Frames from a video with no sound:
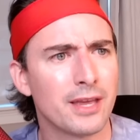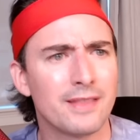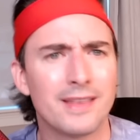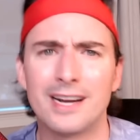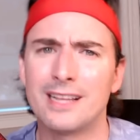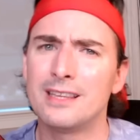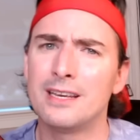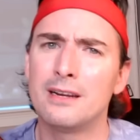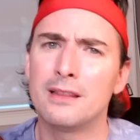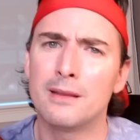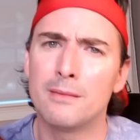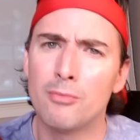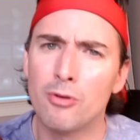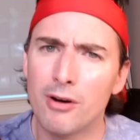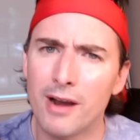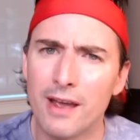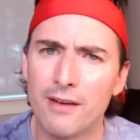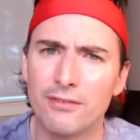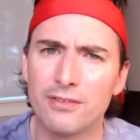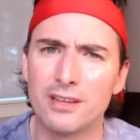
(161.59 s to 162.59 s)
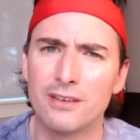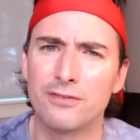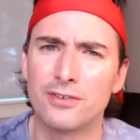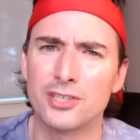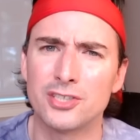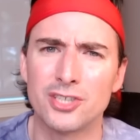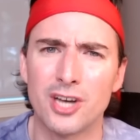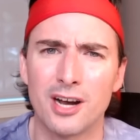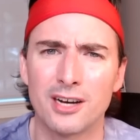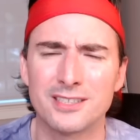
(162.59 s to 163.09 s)
And then I lead on them more heavily for
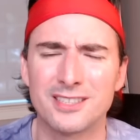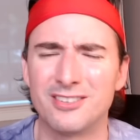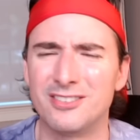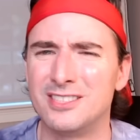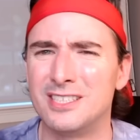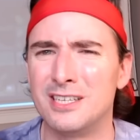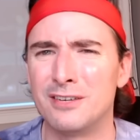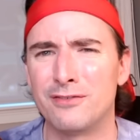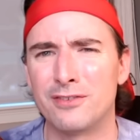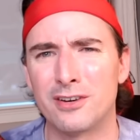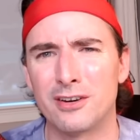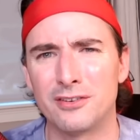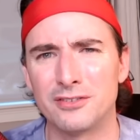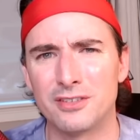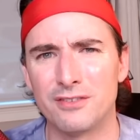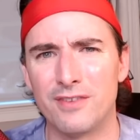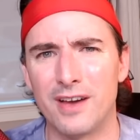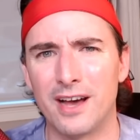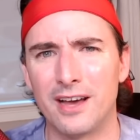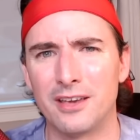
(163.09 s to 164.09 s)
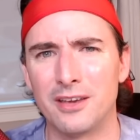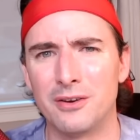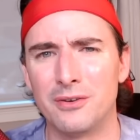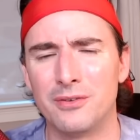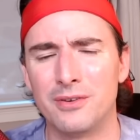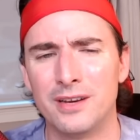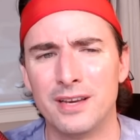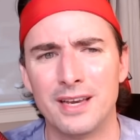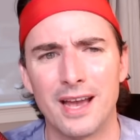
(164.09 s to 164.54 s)
stocks that are difficult to value.